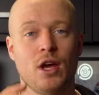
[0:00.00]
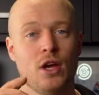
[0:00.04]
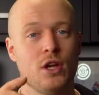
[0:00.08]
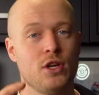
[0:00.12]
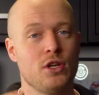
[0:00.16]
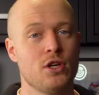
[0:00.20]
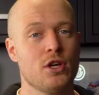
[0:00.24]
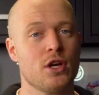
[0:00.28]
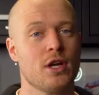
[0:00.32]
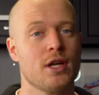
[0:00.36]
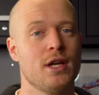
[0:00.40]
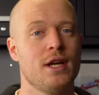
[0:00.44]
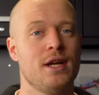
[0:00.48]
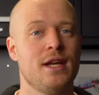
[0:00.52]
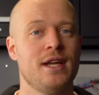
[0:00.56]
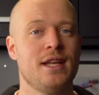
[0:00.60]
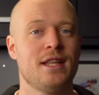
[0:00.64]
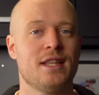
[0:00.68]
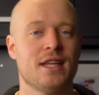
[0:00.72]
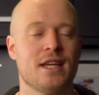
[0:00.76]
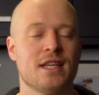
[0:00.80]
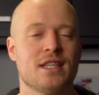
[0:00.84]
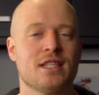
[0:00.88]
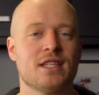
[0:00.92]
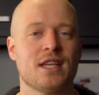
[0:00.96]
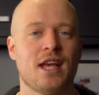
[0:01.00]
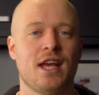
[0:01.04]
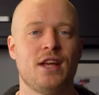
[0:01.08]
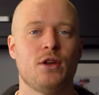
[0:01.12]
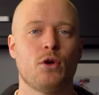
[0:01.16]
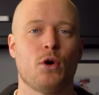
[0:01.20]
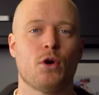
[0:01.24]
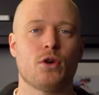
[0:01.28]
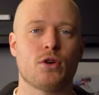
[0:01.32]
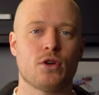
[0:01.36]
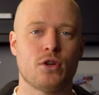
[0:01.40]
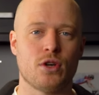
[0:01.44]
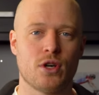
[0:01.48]
You're going to need this in
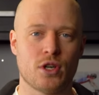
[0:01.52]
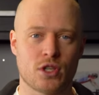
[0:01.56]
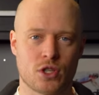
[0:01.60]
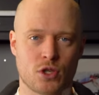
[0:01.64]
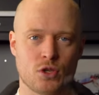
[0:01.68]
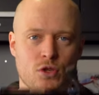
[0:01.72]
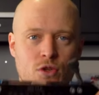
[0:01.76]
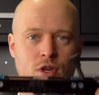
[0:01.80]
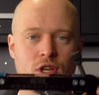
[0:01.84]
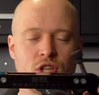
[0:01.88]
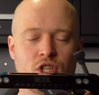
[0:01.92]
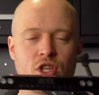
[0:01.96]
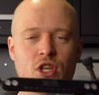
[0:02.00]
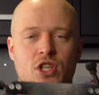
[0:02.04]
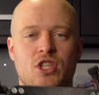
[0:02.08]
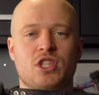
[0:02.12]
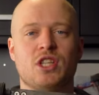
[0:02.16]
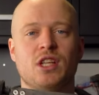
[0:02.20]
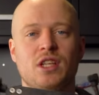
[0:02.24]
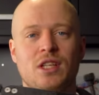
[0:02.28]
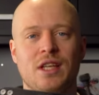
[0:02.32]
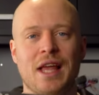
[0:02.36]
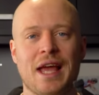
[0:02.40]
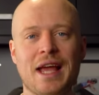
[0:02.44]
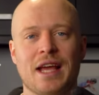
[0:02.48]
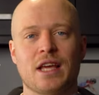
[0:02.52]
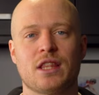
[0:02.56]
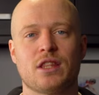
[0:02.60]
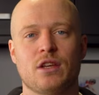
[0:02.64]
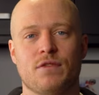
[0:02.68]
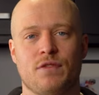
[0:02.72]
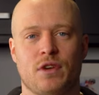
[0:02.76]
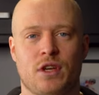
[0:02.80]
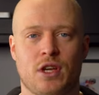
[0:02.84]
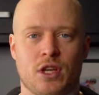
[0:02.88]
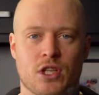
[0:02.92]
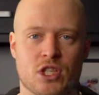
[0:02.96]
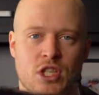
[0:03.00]
order to adjust the length
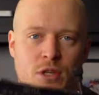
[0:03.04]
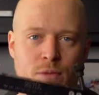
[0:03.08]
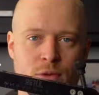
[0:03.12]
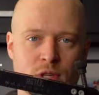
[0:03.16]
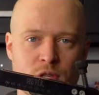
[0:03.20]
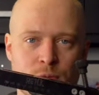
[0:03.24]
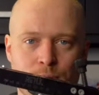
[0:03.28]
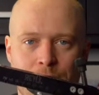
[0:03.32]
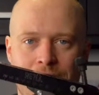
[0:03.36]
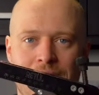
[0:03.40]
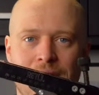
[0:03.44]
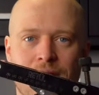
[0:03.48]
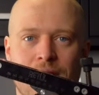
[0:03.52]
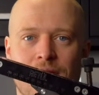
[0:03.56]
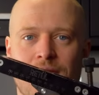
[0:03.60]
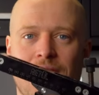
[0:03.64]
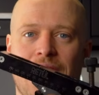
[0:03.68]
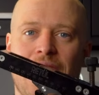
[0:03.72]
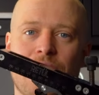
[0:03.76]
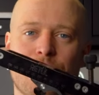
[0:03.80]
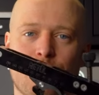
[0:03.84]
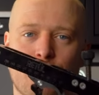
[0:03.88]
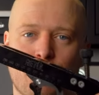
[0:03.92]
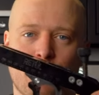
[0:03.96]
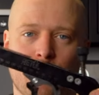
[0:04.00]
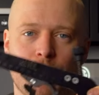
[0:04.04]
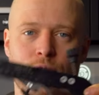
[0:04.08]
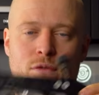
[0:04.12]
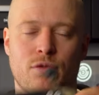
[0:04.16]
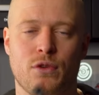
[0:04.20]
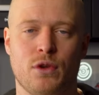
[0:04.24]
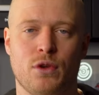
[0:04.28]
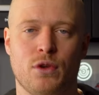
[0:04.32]
of a customer's bike that they have in front of